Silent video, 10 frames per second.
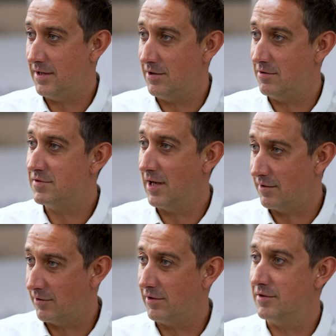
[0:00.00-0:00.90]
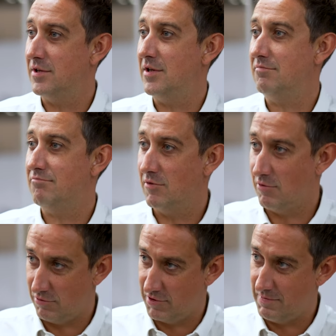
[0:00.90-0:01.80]
in new technology,
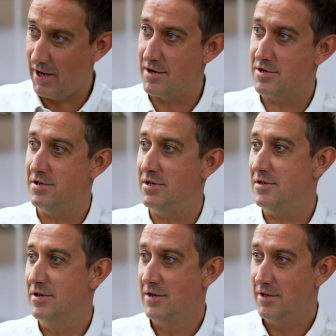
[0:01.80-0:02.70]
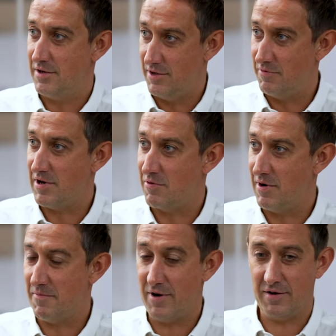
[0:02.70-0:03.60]
automation, new
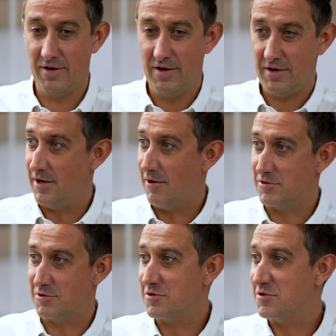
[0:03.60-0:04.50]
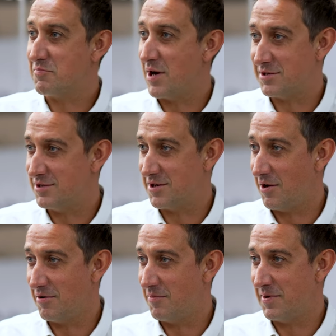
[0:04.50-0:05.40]
equipment. You know, as long as the press is
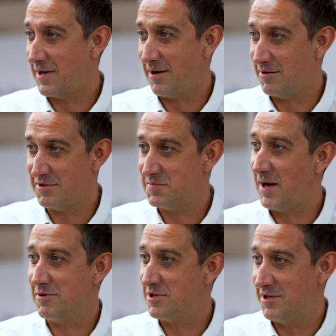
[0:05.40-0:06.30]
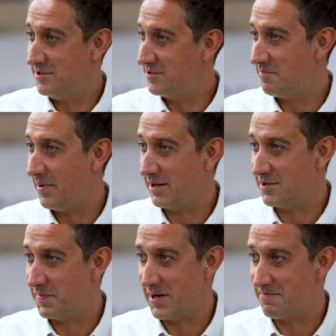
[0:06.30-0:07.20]
going up and down and there's pound shillings and
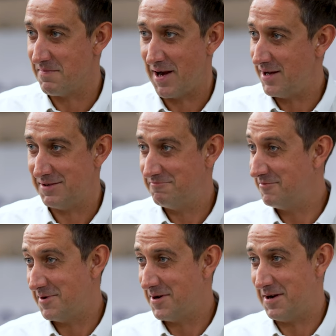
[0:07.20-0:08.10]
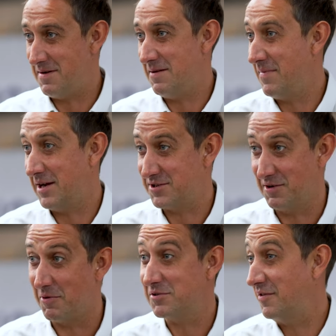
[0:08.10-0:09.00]
pence being made, it makes
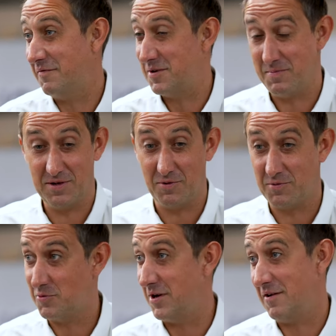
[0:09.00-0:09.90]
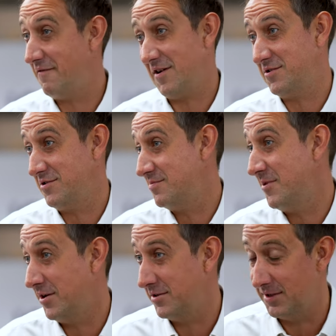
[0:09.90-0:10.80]
no odds if it can be done quicker, faster,
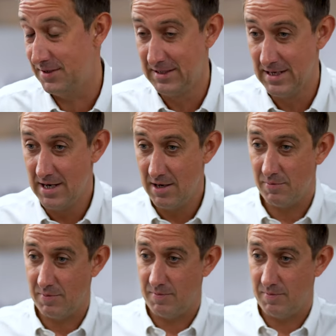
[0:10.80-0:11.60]
smarter. Yeah.